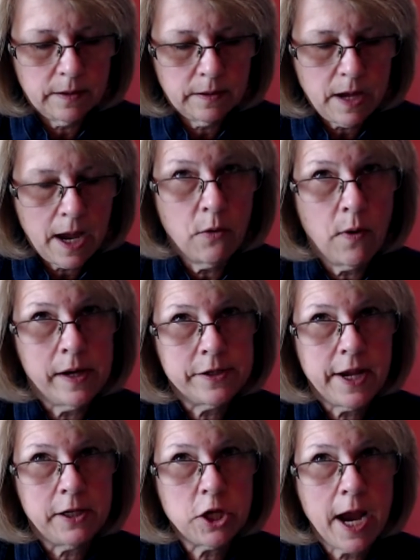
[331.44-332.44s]
I don't want to
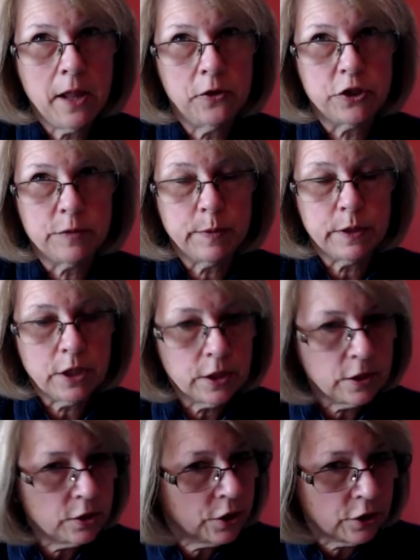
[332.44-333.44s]
say challenges, but
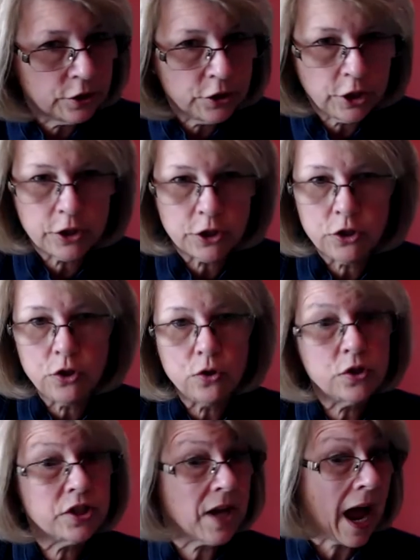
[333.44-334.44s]
the just new
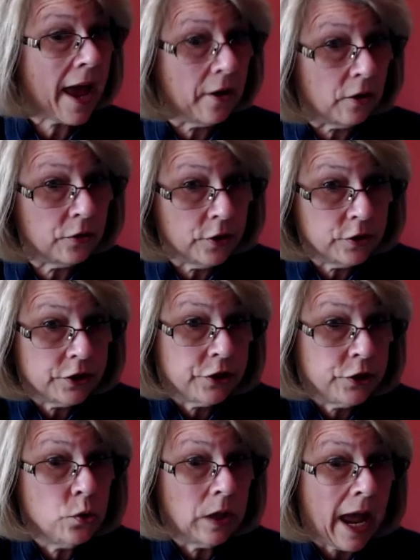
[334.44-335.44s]
style, this
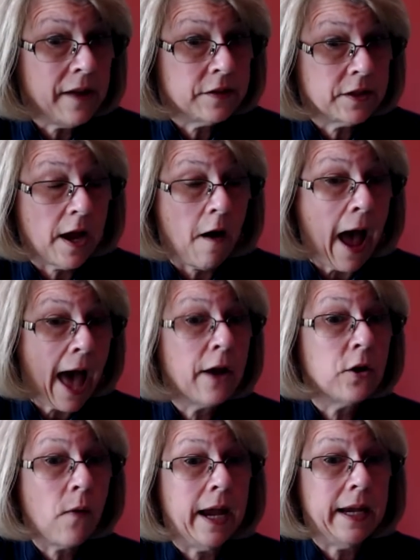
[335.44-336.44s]
new lifestyle. How
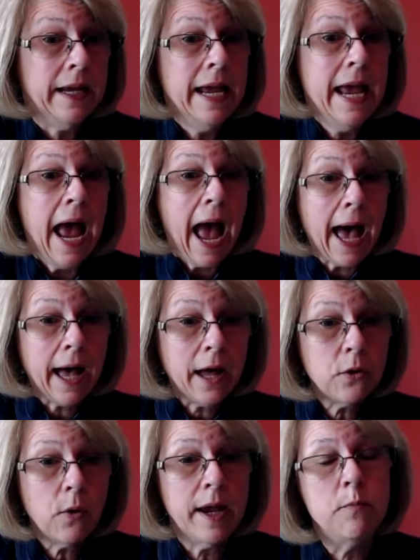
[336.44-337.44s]
do
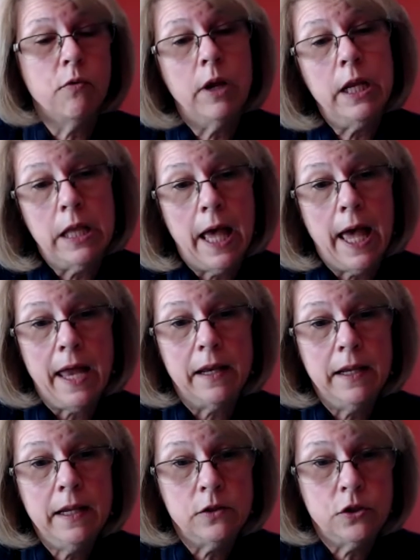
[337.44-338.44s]
I bring that
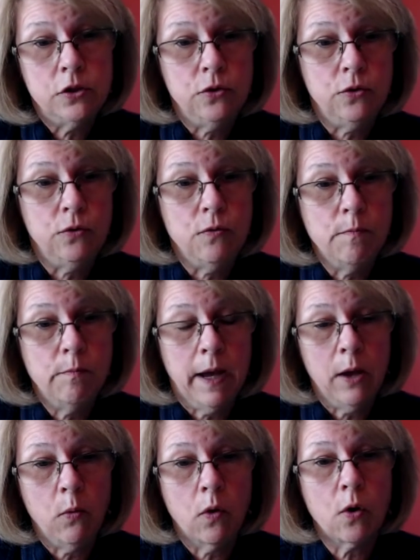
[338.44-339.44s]
into
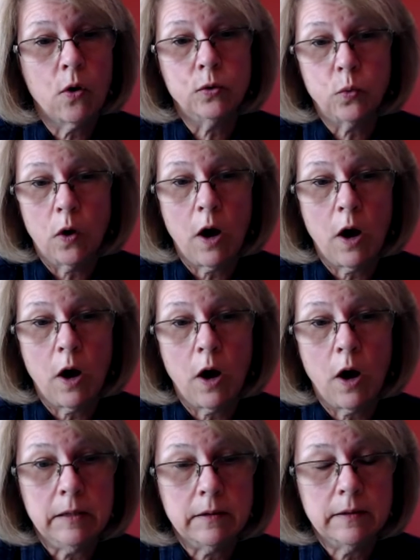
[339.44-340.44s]
my world where I
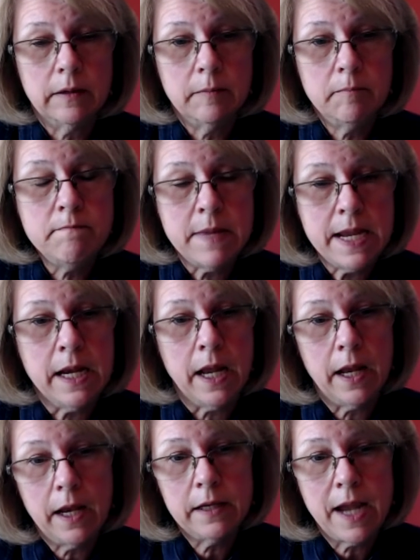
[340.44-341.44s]
can meet
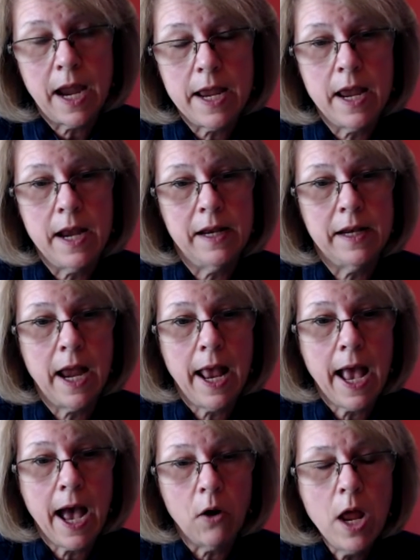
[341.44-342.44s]
it day in and
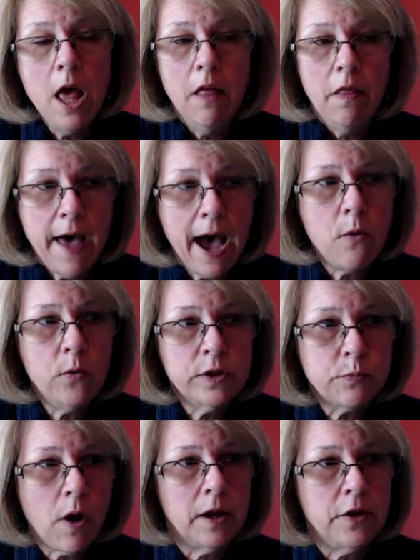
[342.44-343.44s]
day out? That was
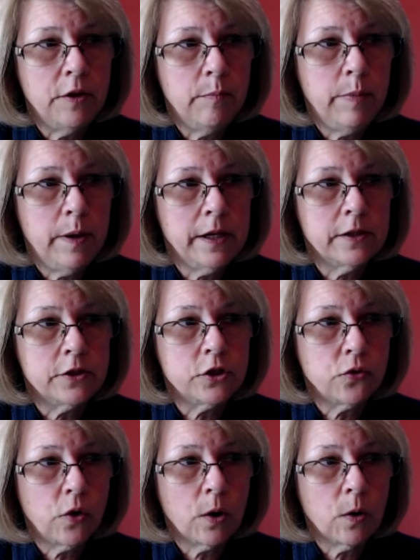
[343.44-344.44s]
probably the biggest
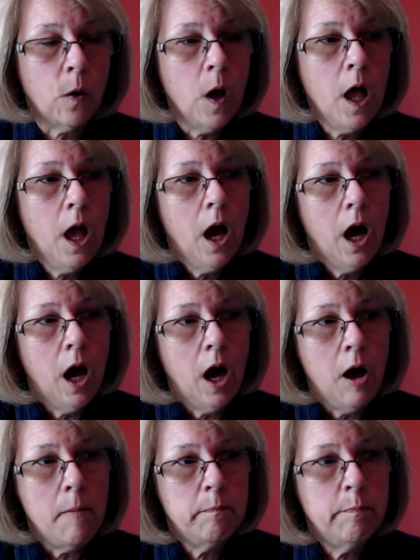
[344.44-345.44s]
struggle.
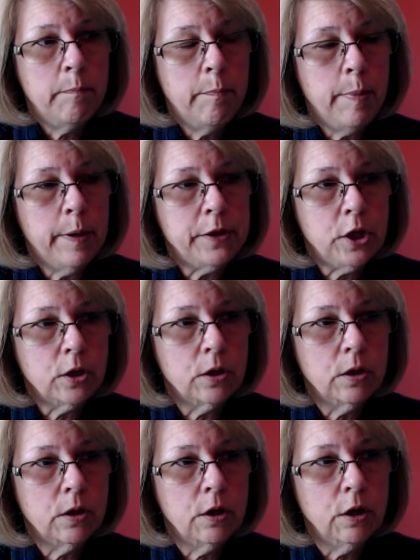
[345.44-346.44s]
But the
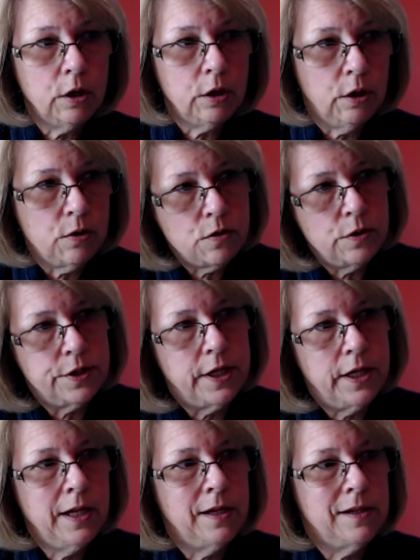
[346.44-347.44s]
good news
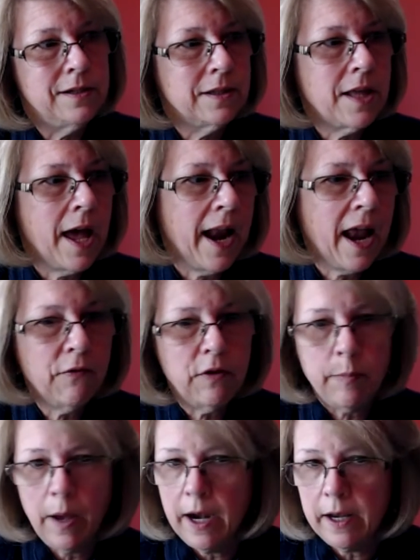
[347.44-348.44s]
is that
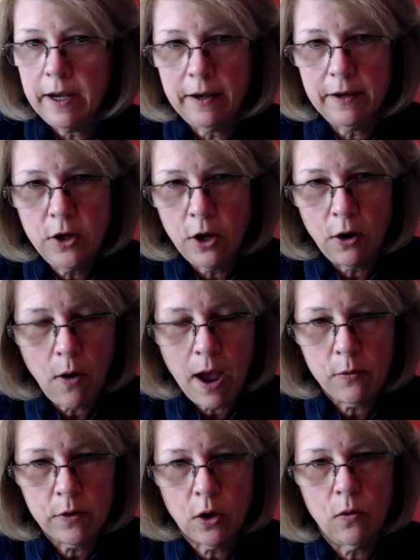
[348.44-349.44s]
everybody, I
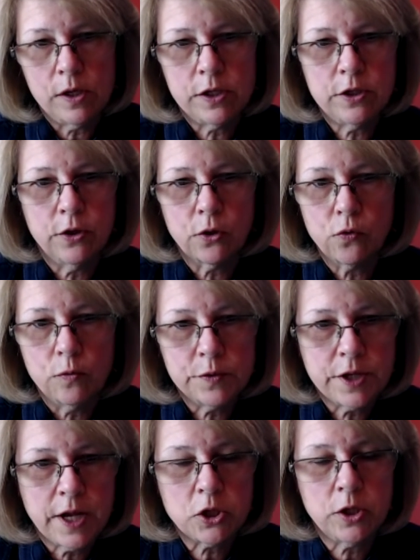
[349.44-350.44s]
would go into the group
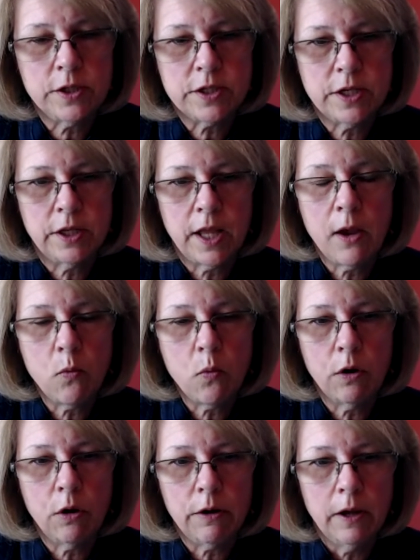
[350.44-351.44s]
sessions and they
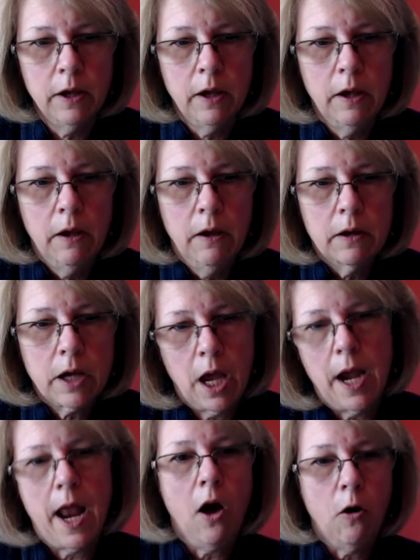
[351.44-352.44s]
would
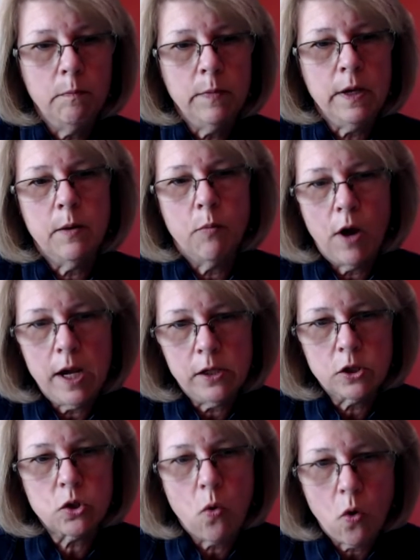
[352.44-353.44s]
kind of help me to
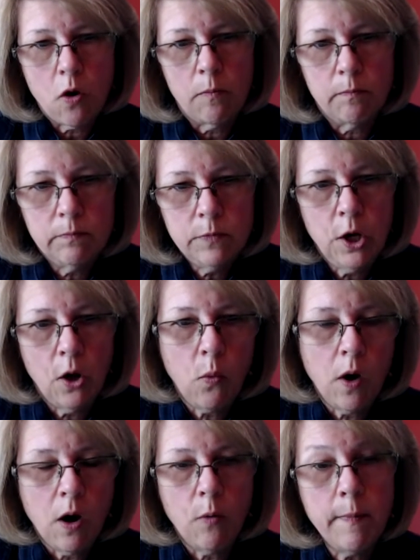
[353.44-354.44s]
brainstorm,
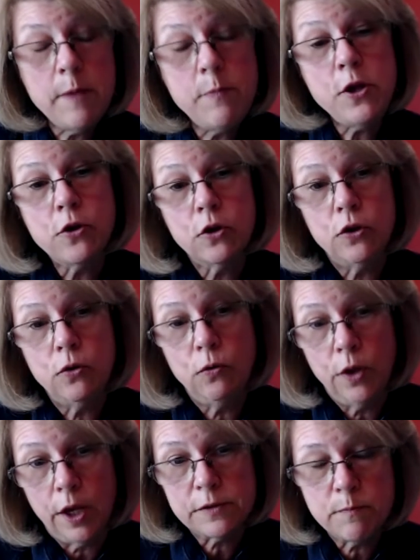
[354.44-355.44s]
well, maybe you could do
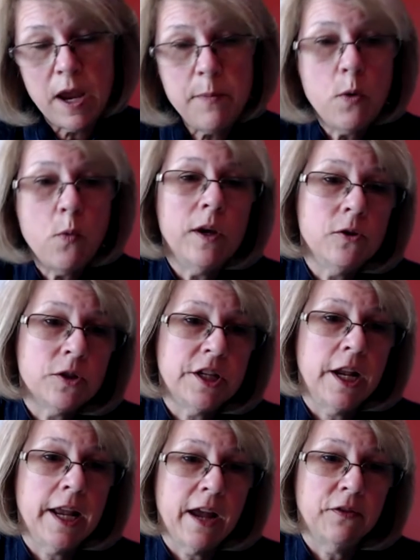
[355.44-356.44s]
this. Maybe when you're
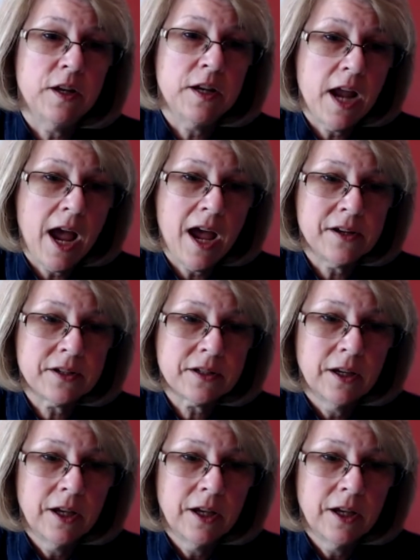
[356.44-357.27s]
sitting at the desk,